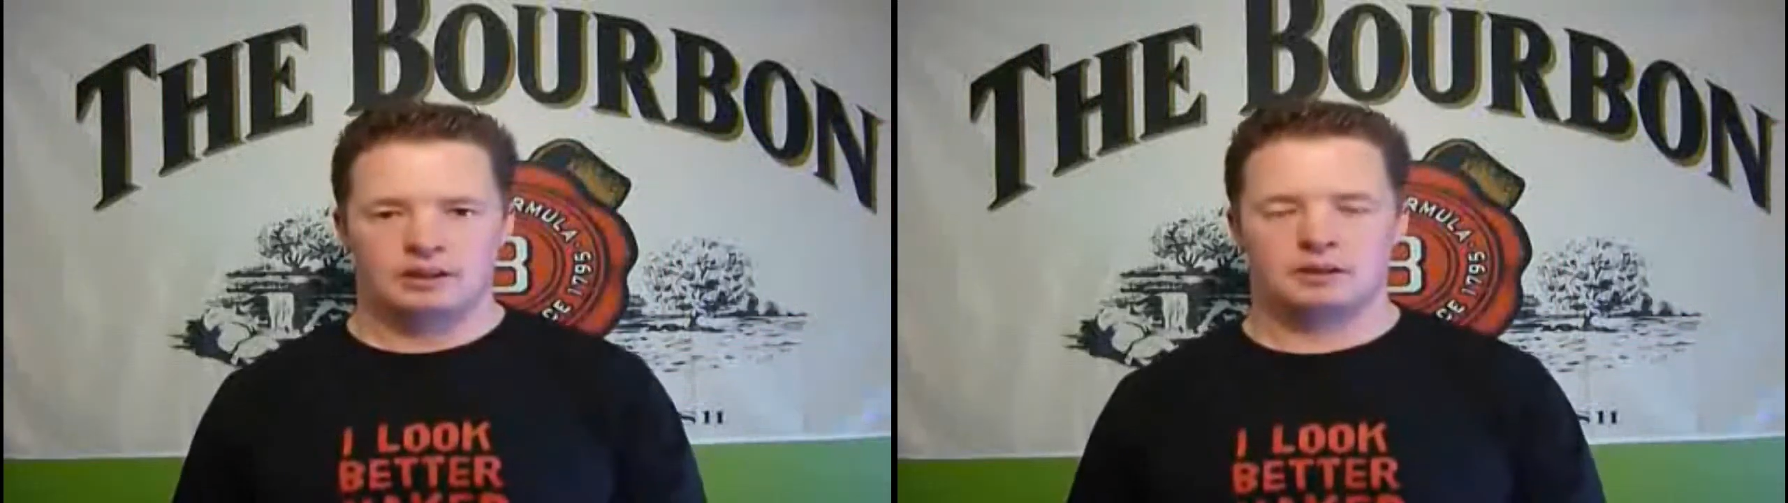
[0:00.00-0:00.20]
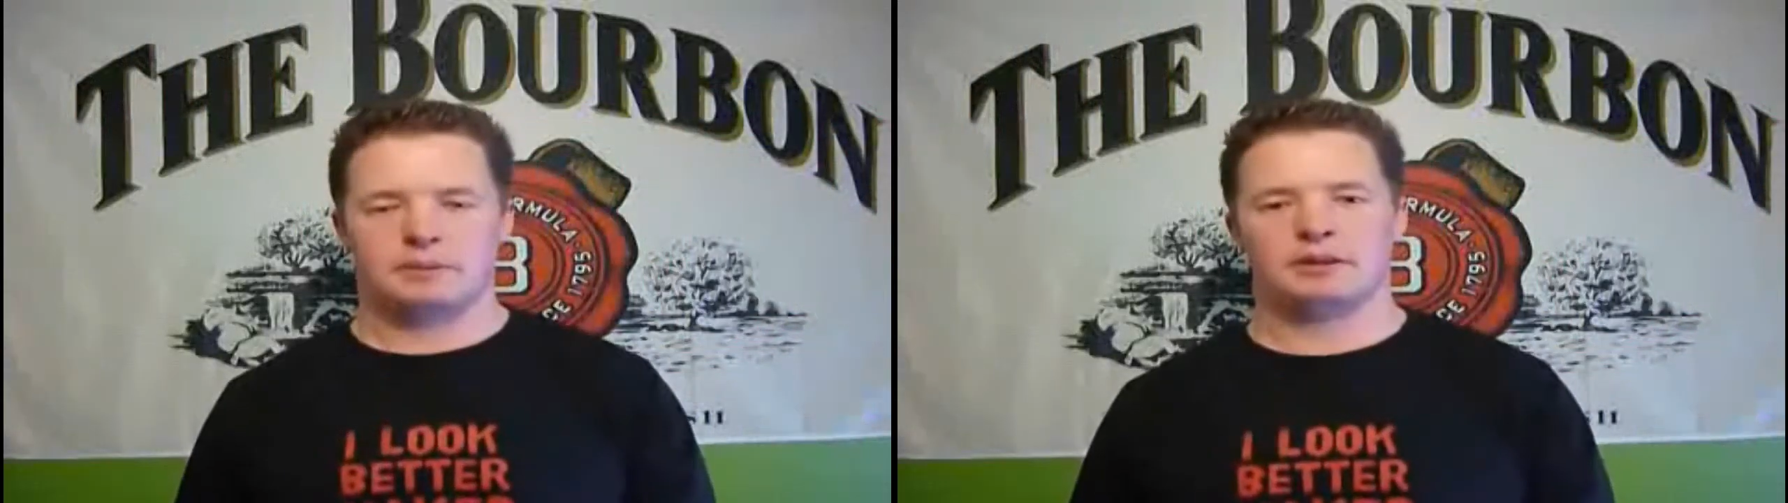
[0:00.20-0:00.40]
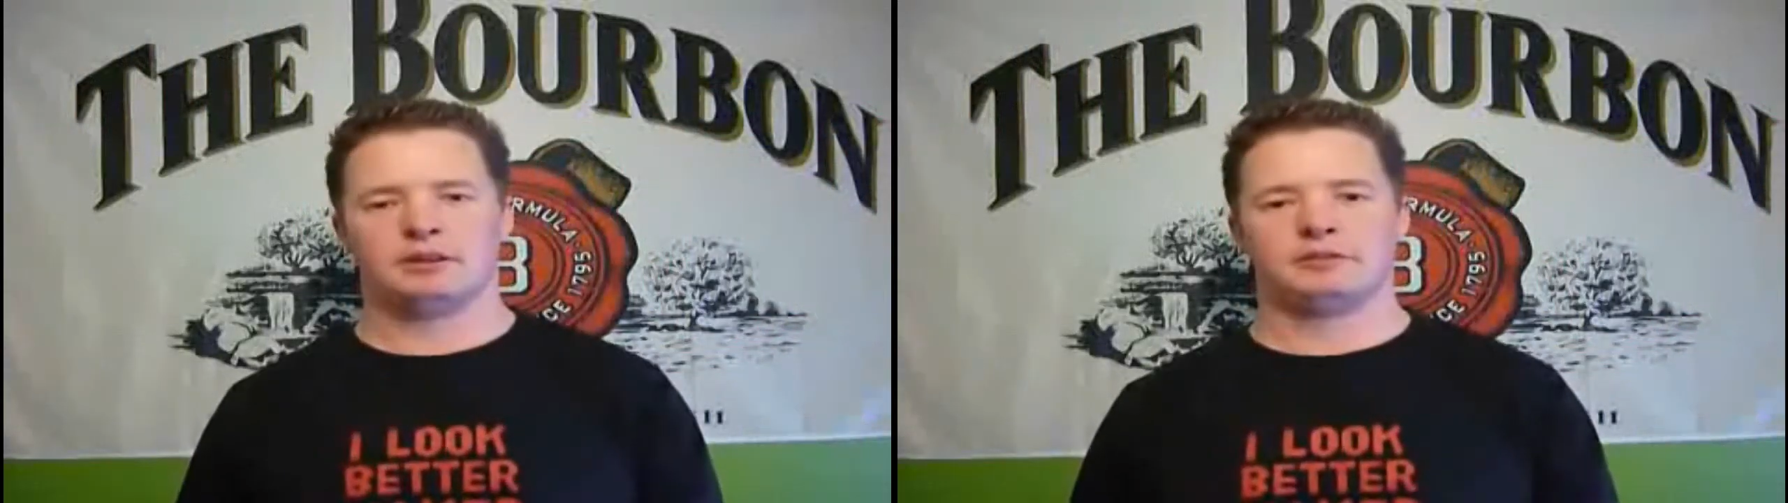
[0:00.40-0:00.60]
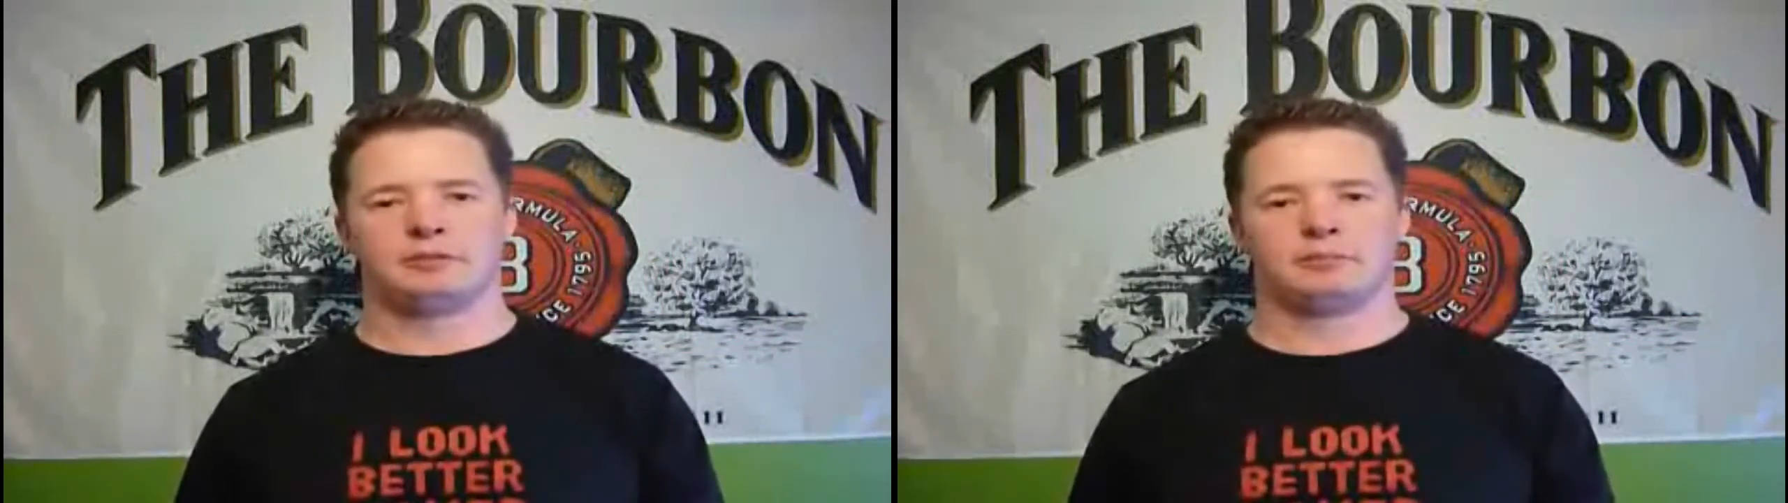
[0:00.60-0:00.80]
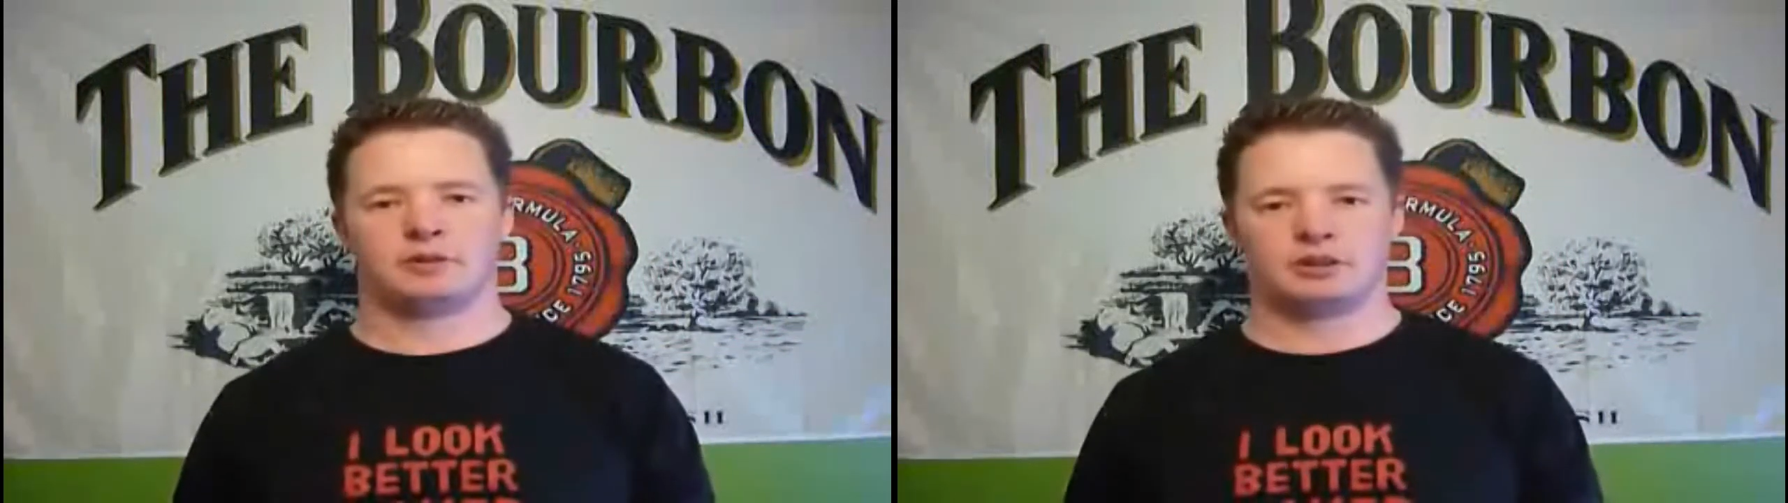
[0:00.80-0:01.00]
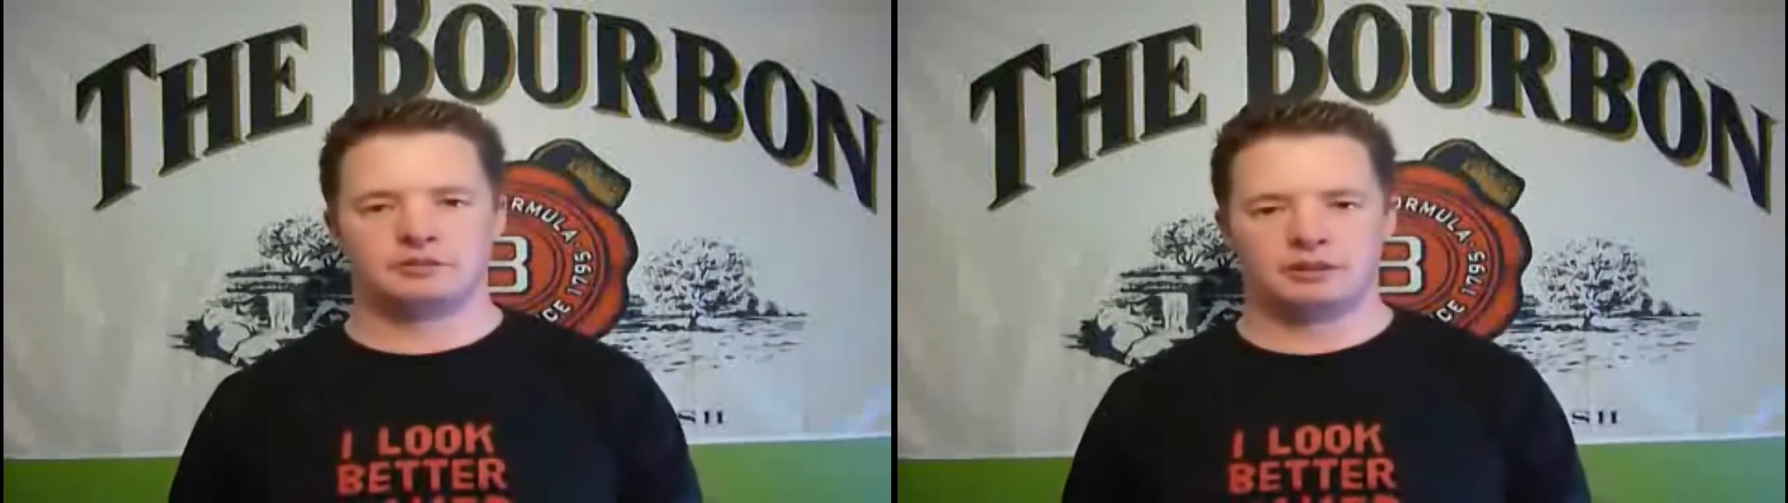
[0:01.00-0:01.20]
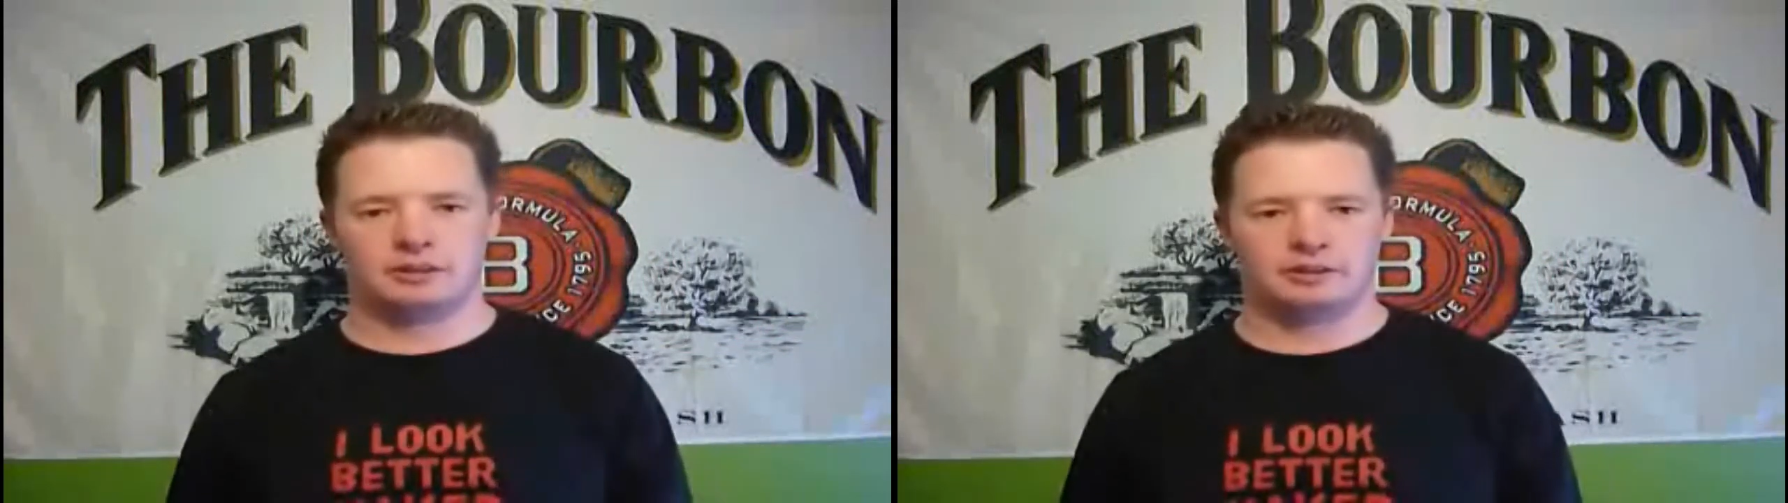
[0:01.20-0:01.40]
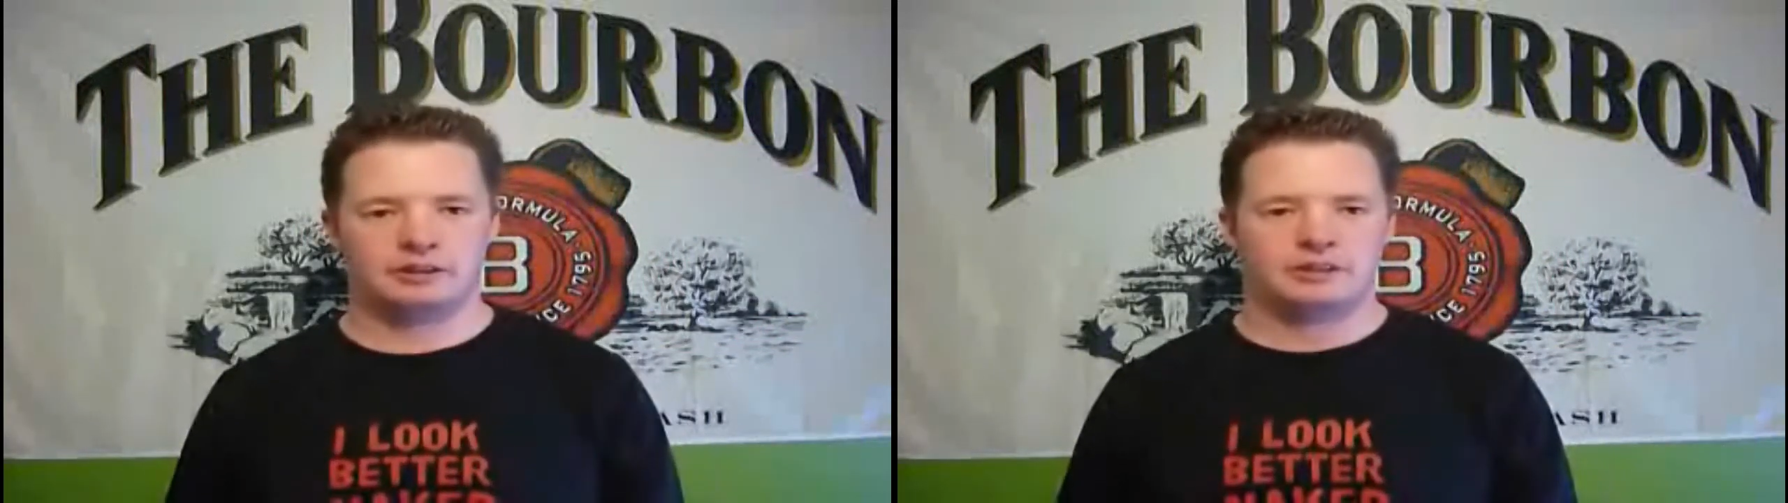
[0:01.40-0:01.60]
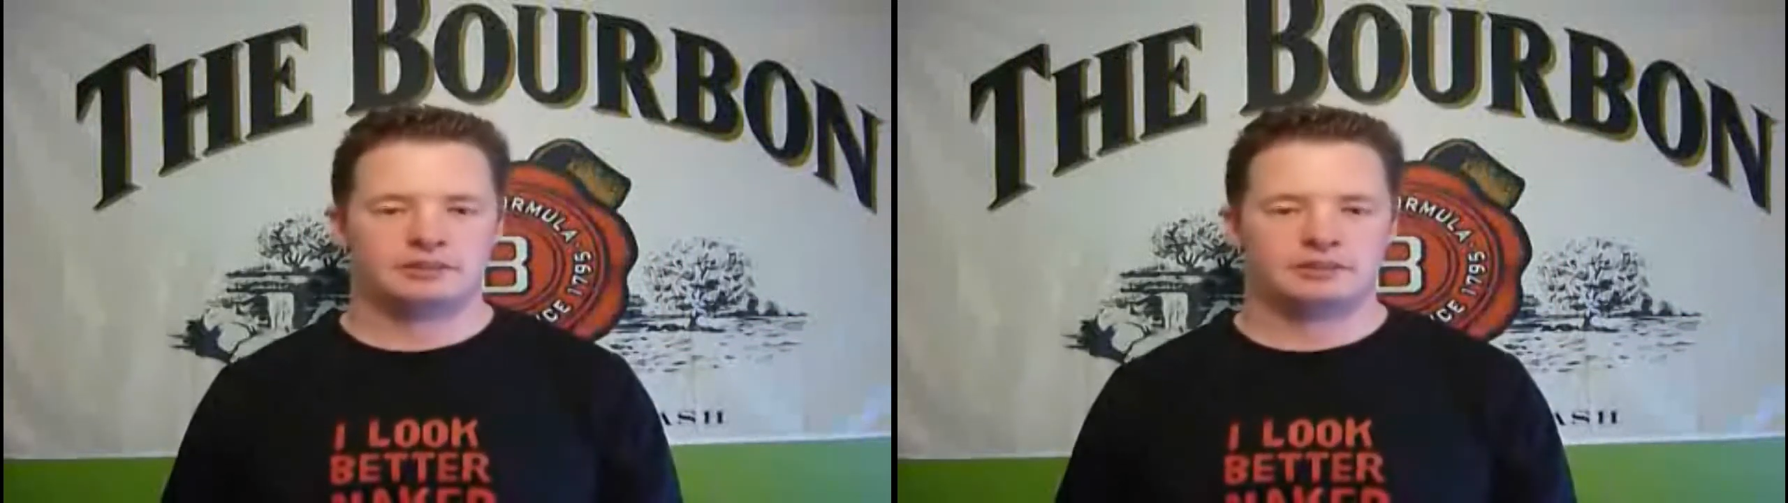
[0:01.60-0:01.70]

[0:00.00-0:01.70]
Apparently, from what I've heard,